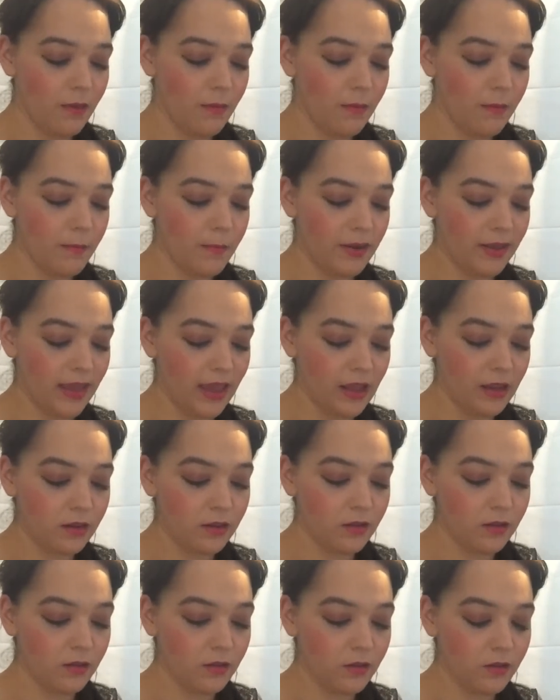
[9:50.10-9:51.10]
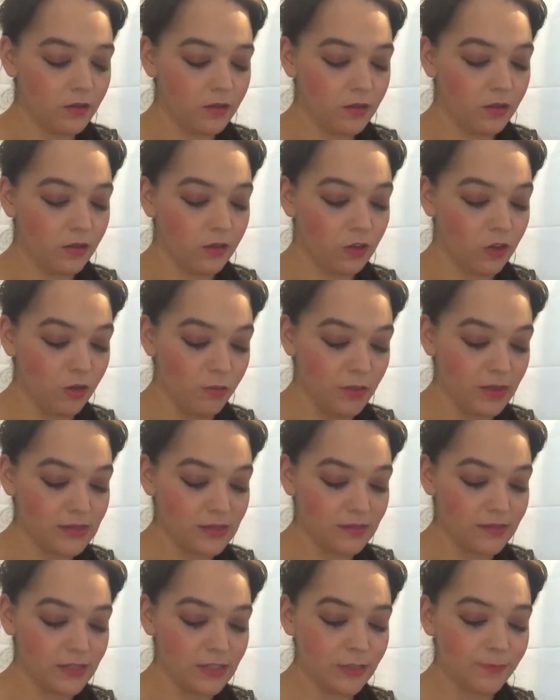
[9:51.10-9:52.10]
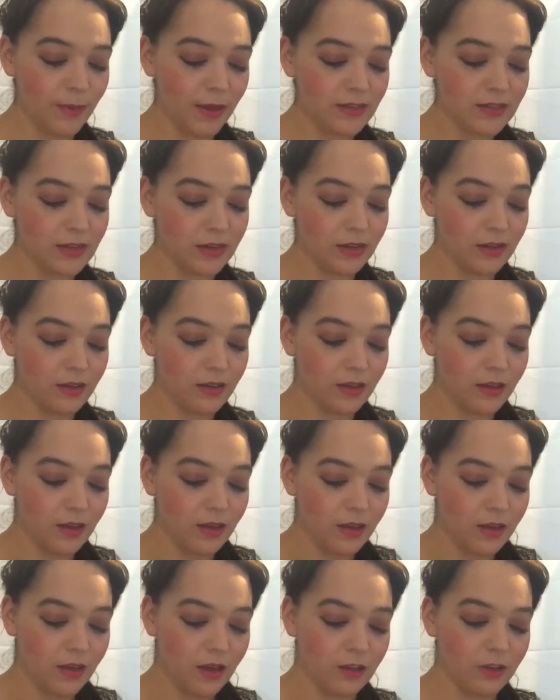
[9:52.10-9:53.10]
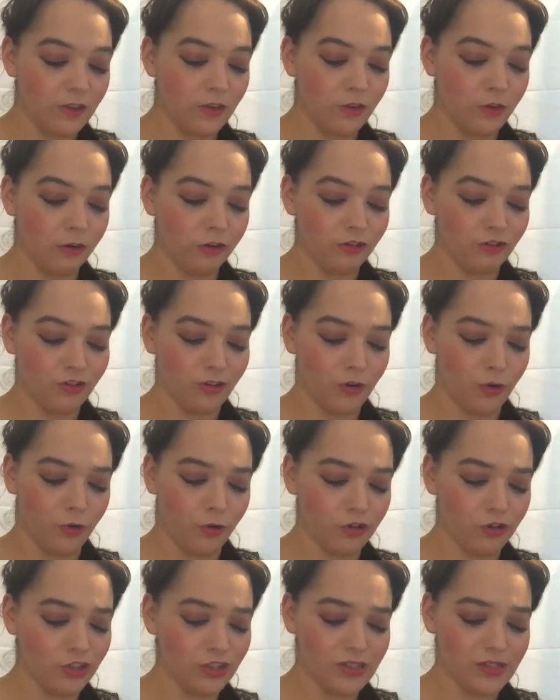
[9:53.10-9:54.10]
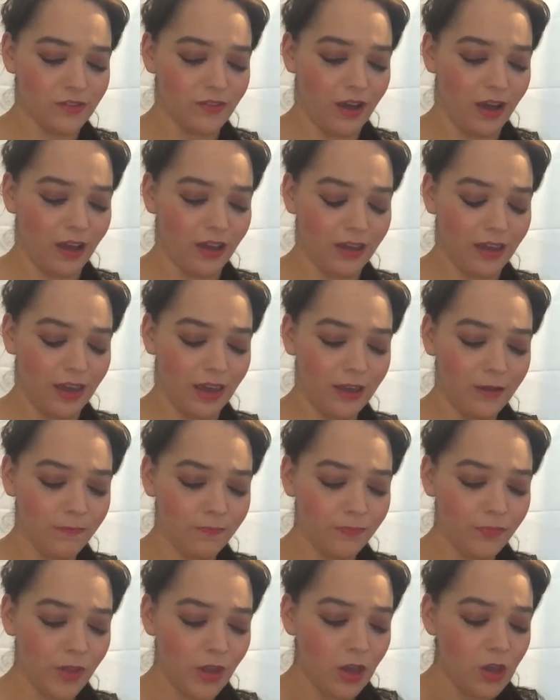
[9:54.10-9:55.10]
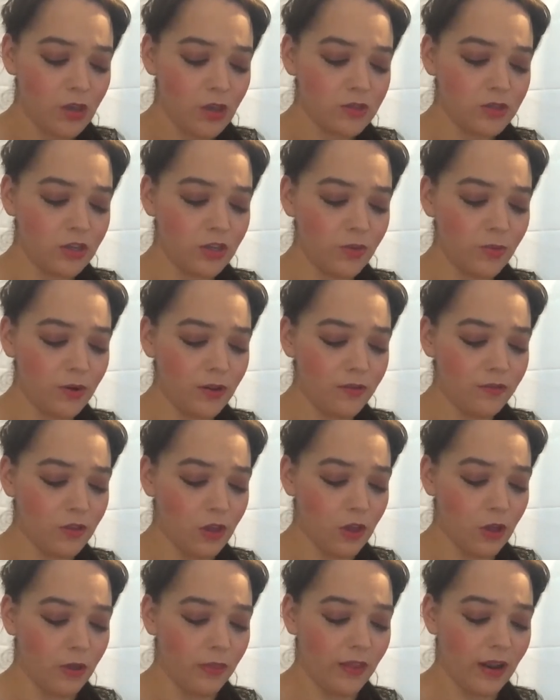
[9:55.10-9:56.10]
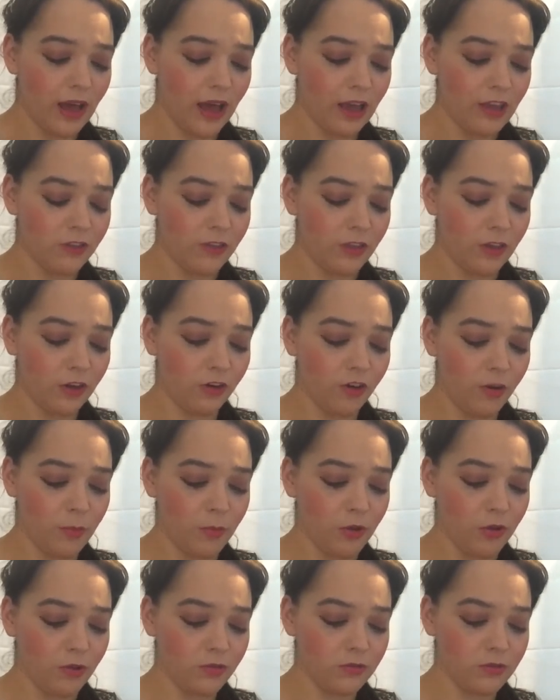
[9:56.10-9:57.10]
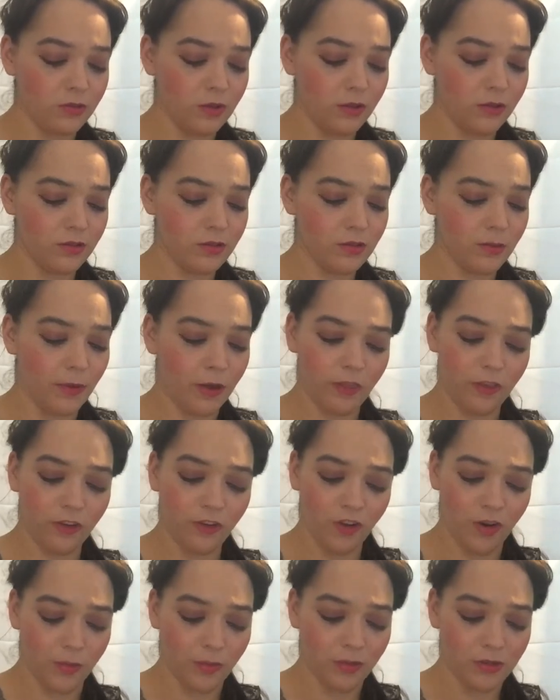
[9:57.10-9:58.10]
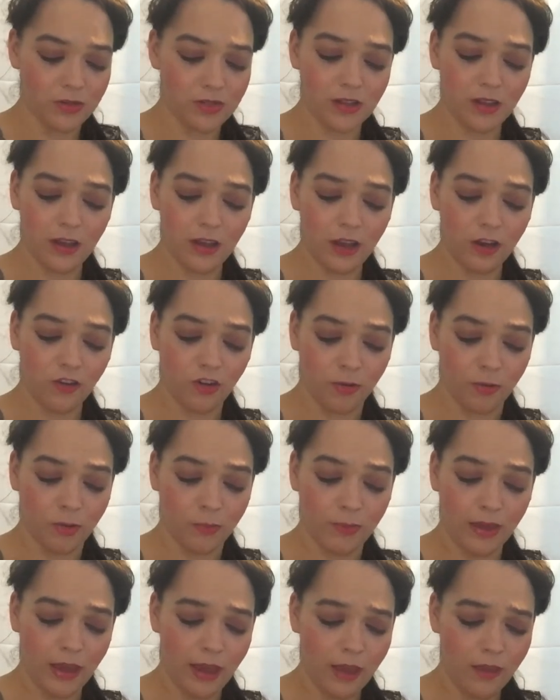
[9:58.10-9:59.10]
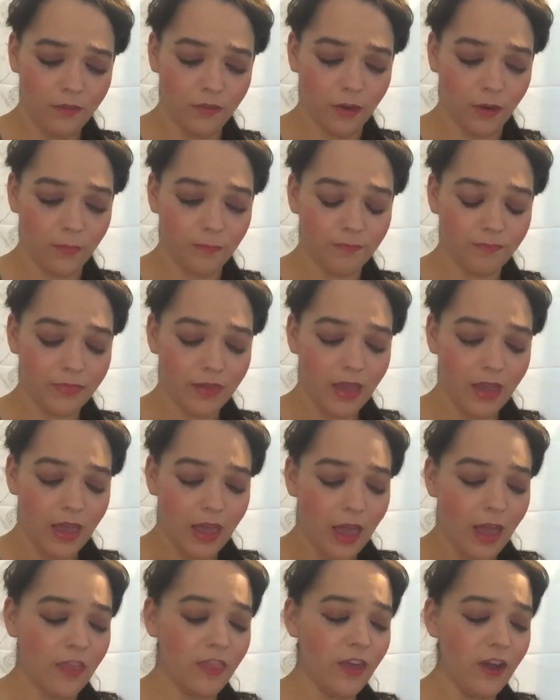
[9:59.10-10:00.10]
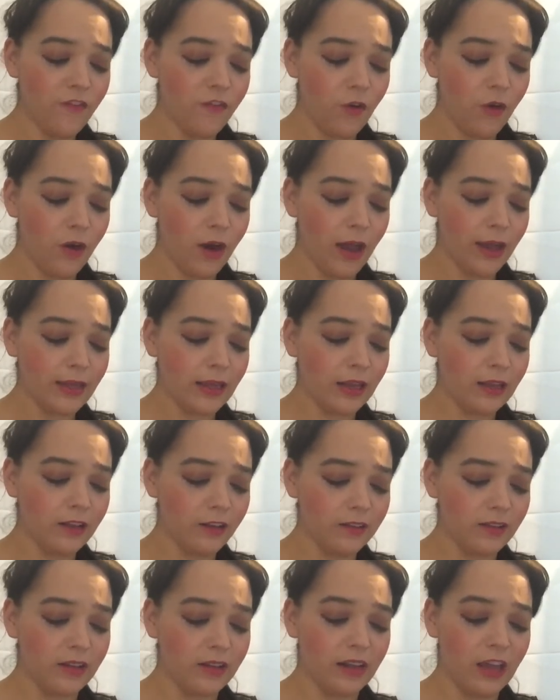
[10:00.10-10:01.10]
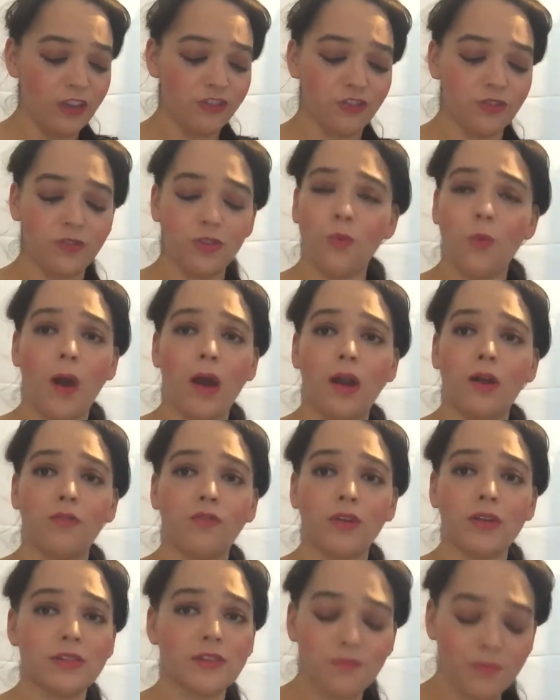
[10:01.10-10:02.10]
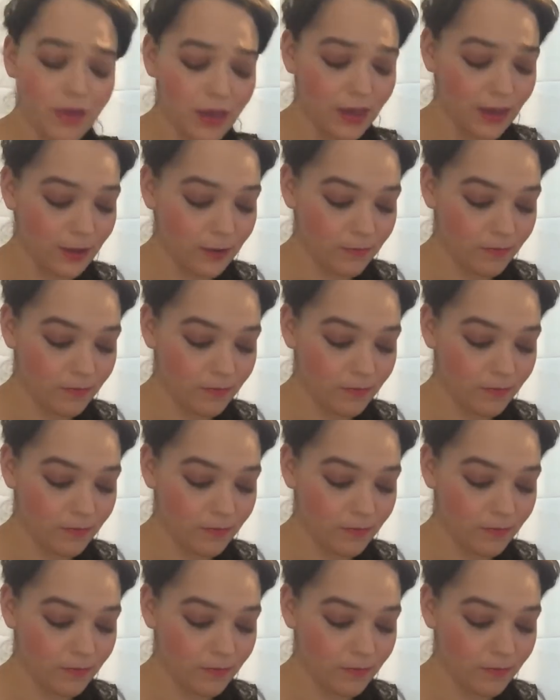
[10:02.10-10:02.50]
But again, you must have suspected. I knew the origins of iocane, so you would have known that I knew about the criminals and criminal behavior, and therefore I can clearly not choose the one in front of me.